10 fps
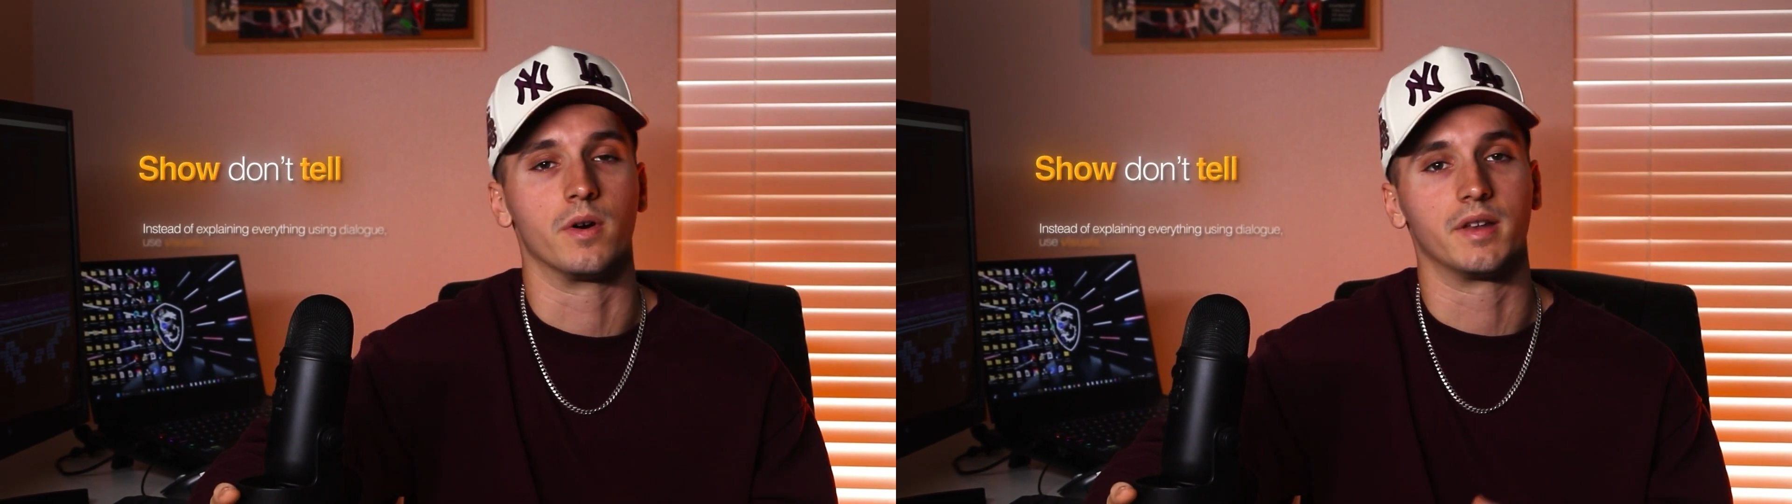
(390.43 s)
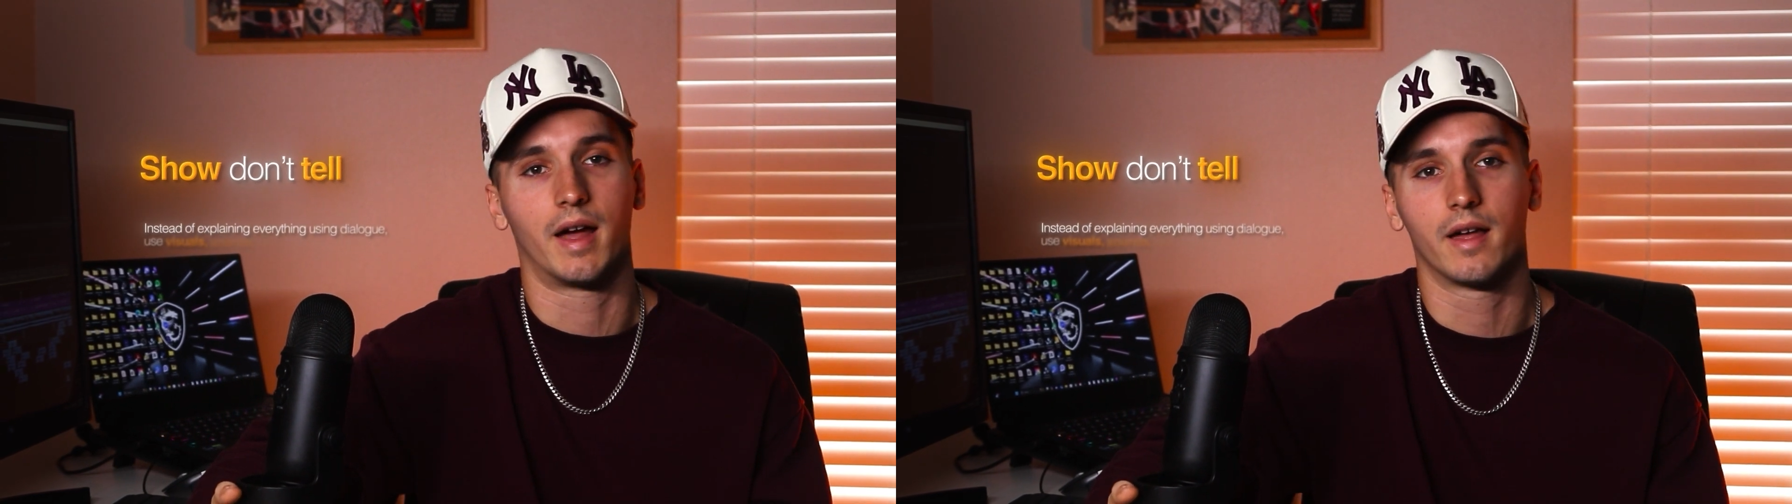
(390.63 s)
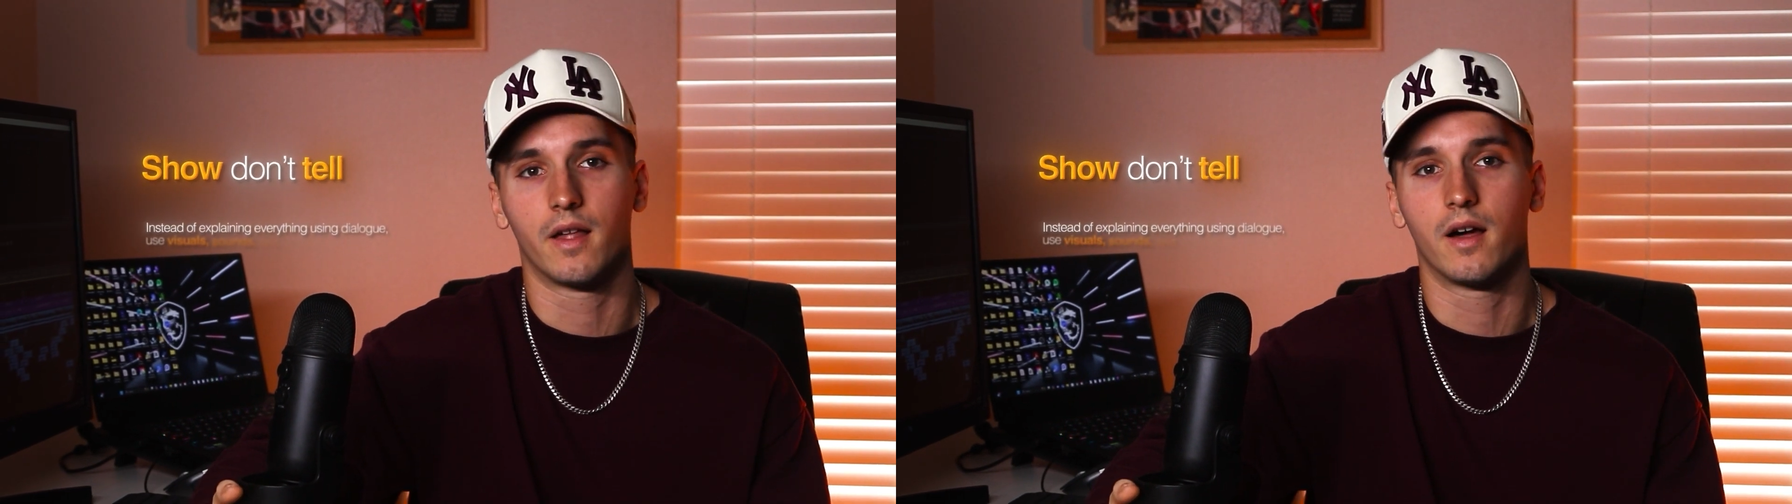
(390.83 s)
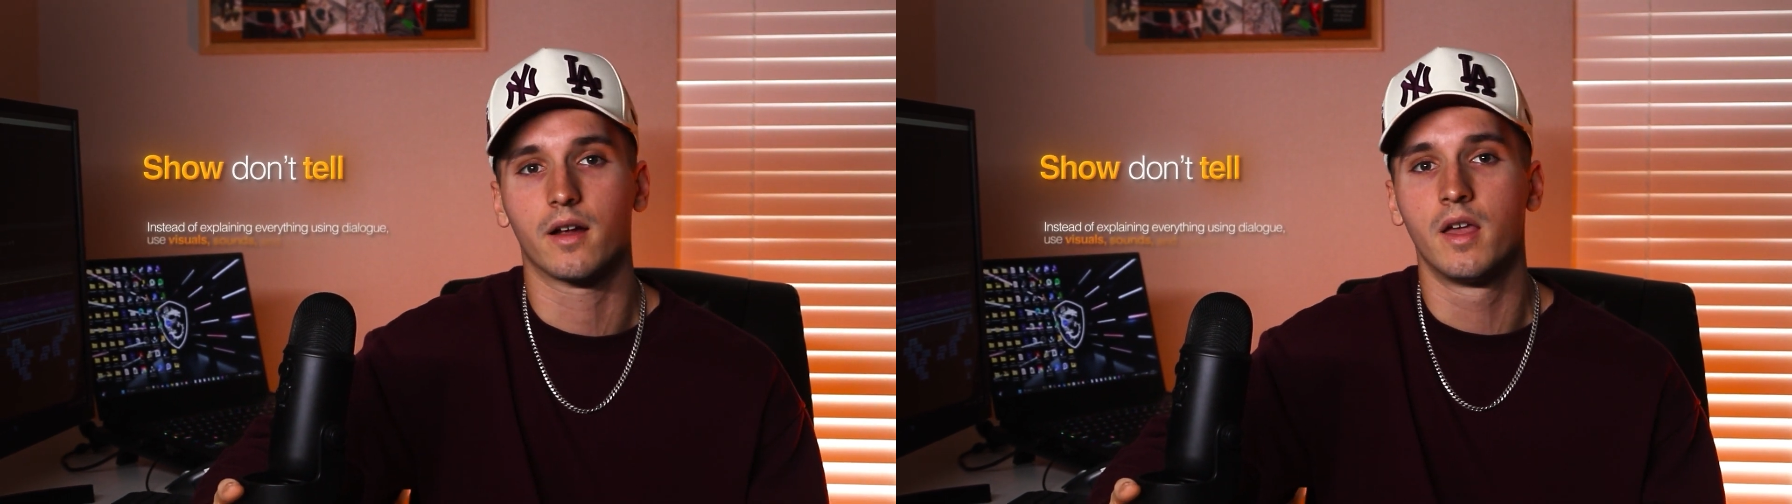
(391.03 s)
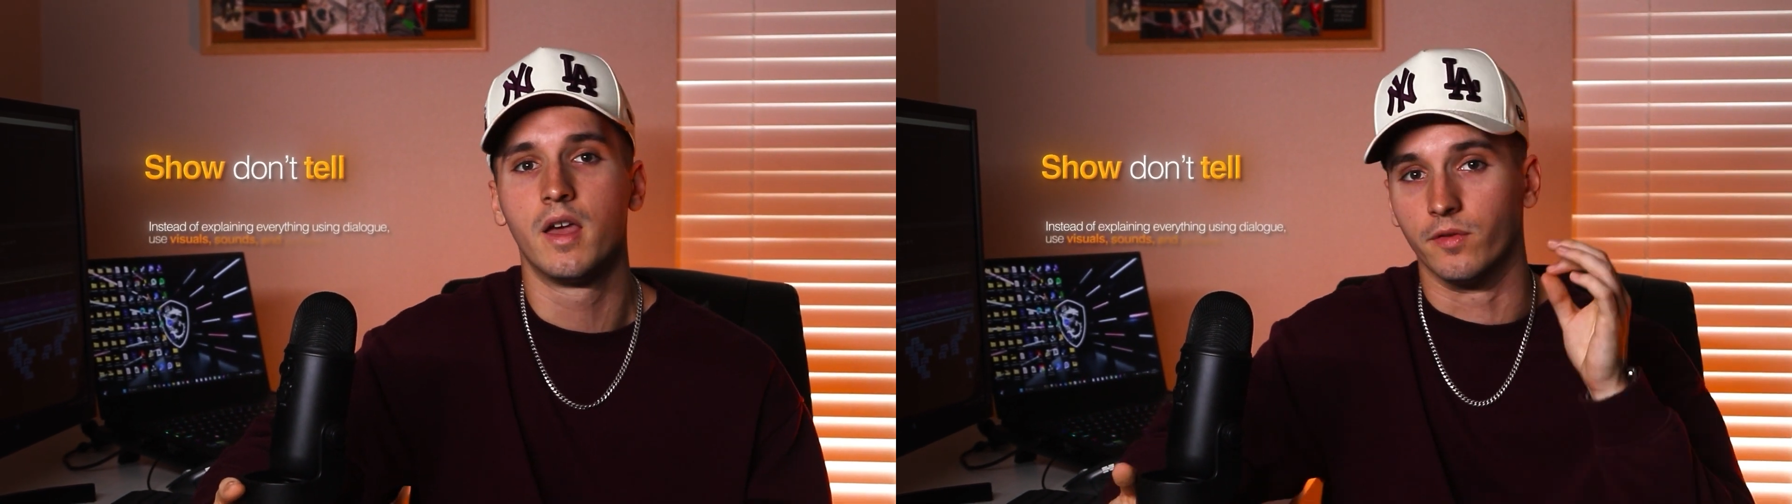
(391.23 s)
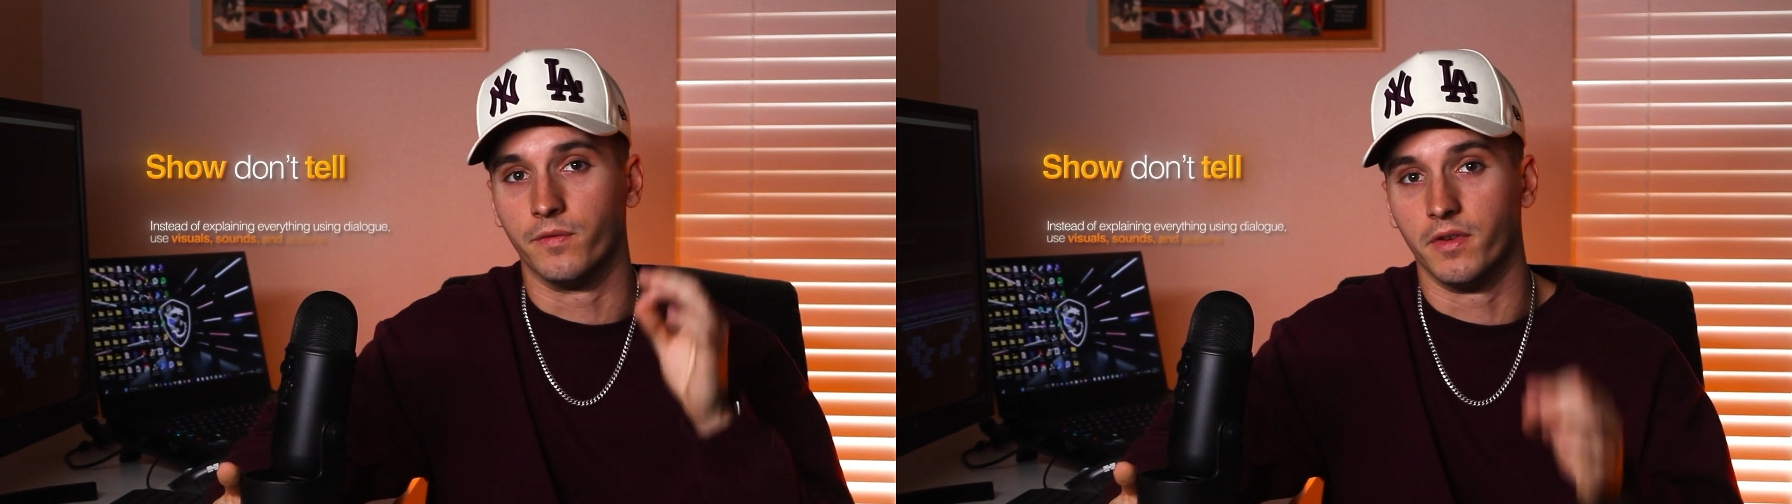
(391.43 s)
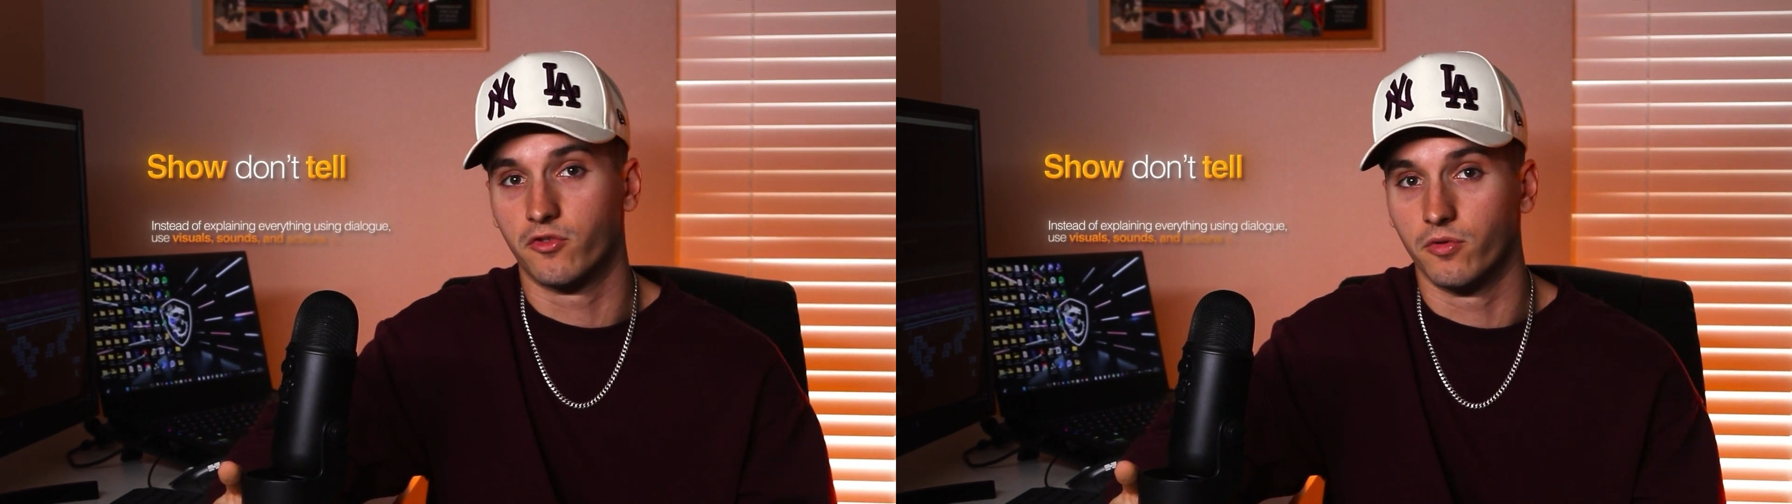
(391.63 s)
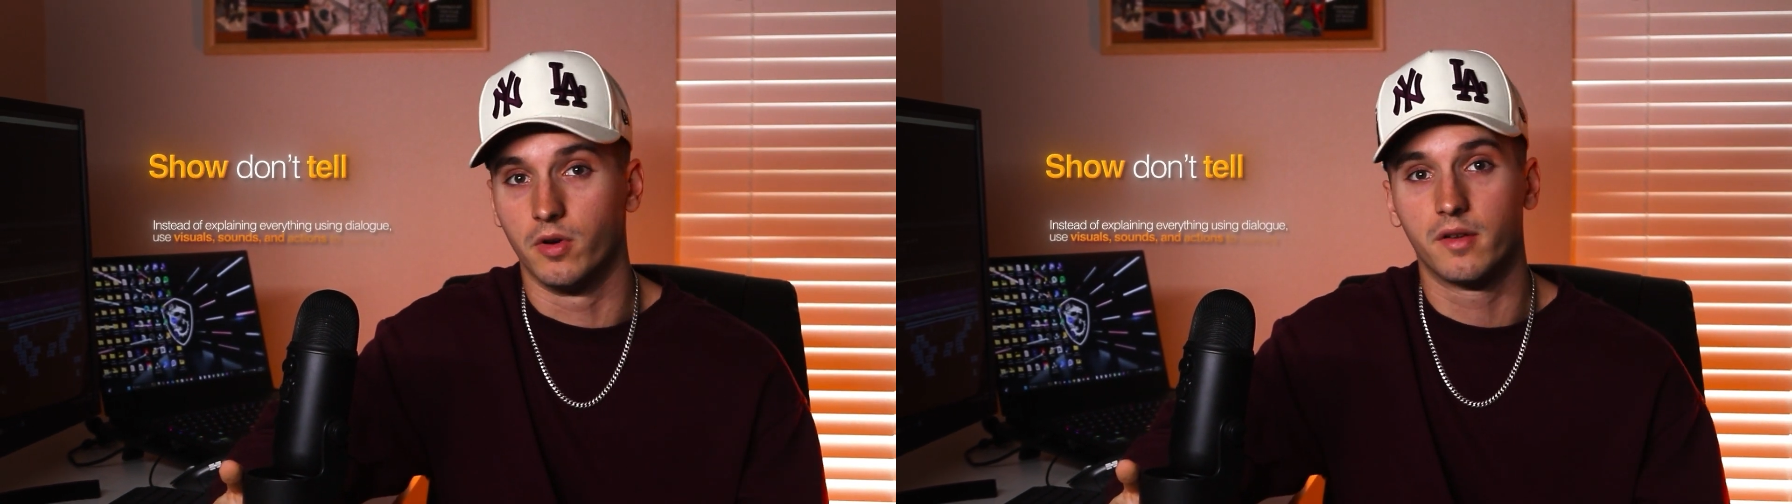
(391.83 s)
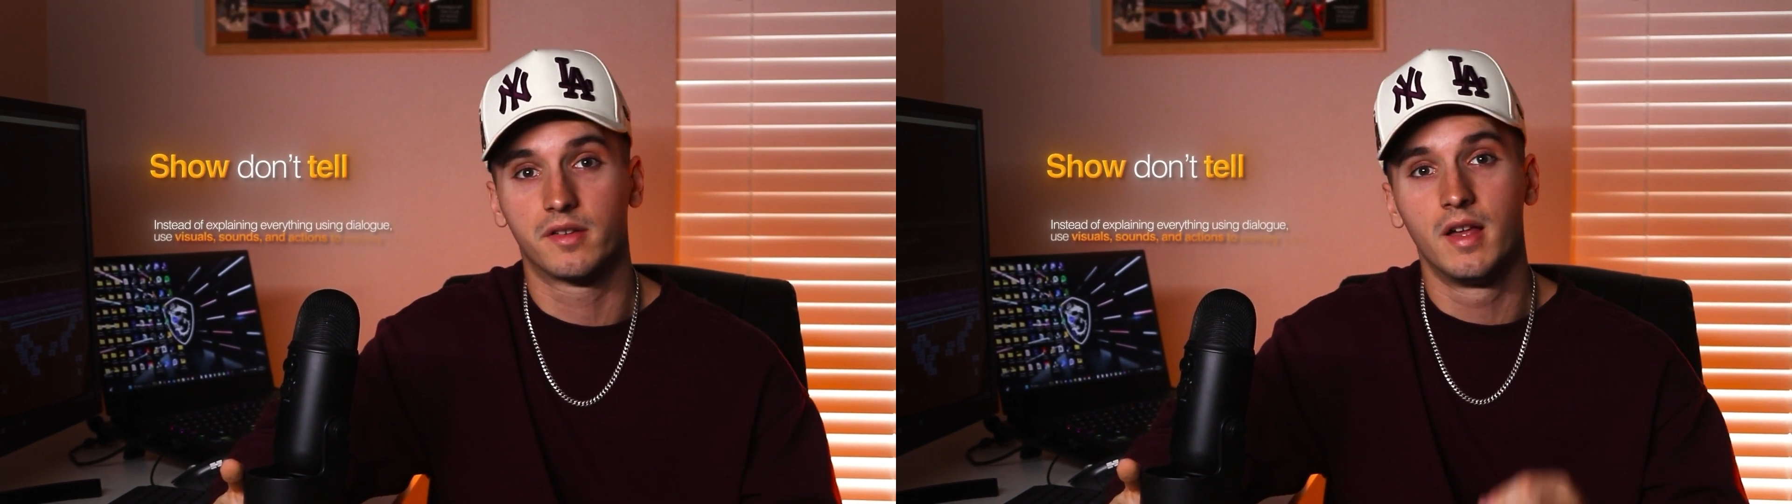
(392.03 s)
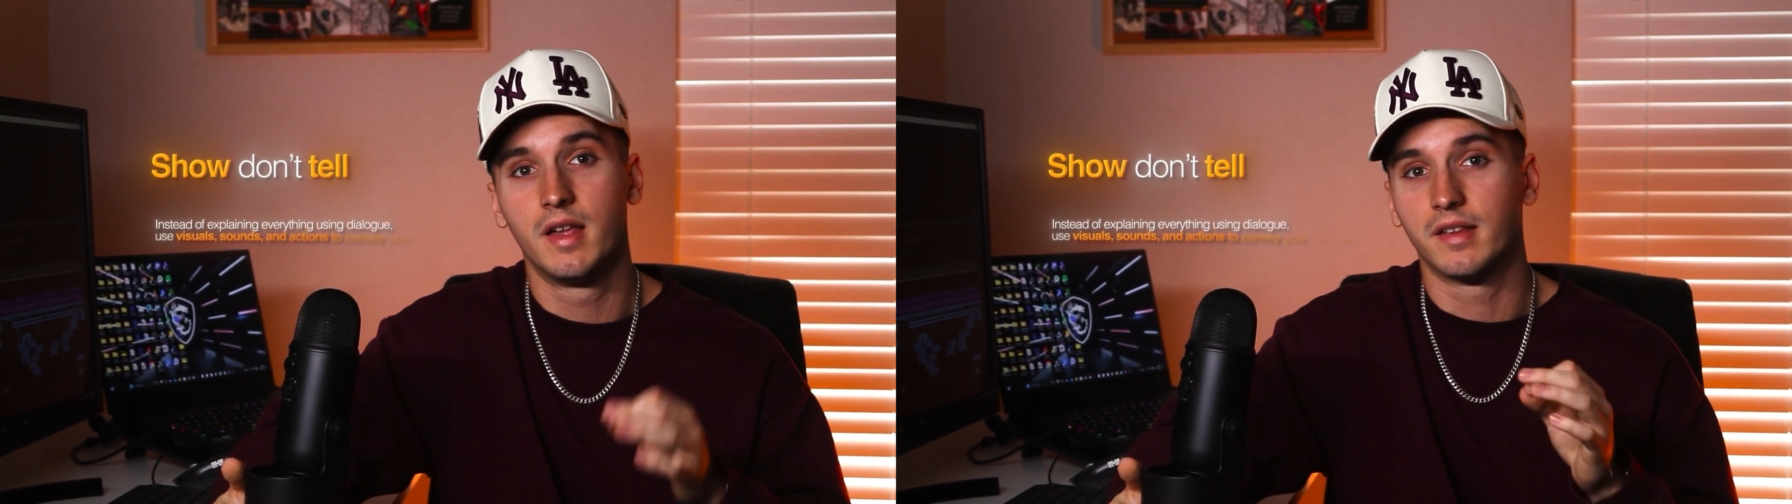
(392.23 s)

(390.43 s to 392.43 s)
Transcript: or dialogue, use visuals,